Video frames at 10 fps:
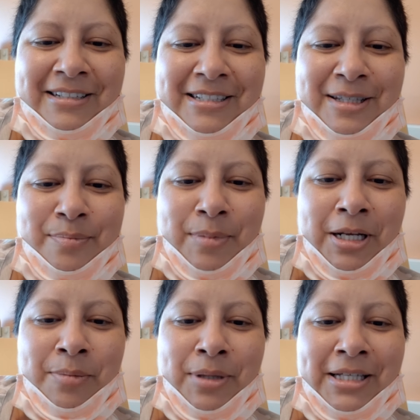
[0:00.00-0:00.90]
just
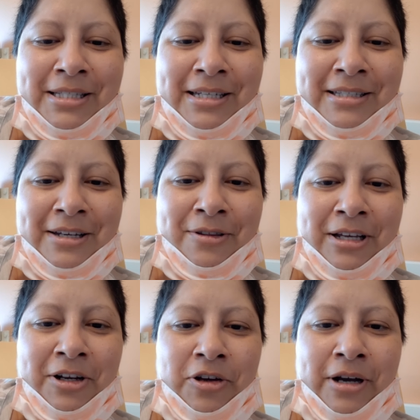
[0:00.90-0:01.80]
many blessings out
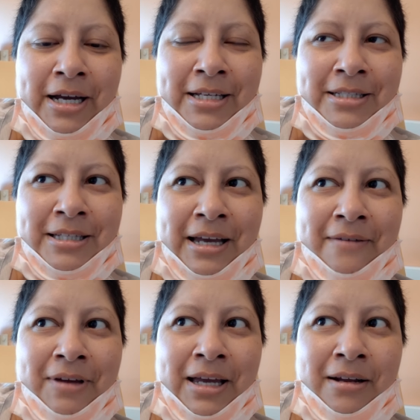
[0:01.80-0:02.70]
there, you guys. I
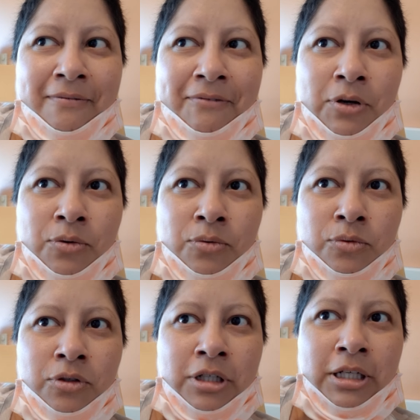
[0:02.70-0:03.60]
haven't had a phone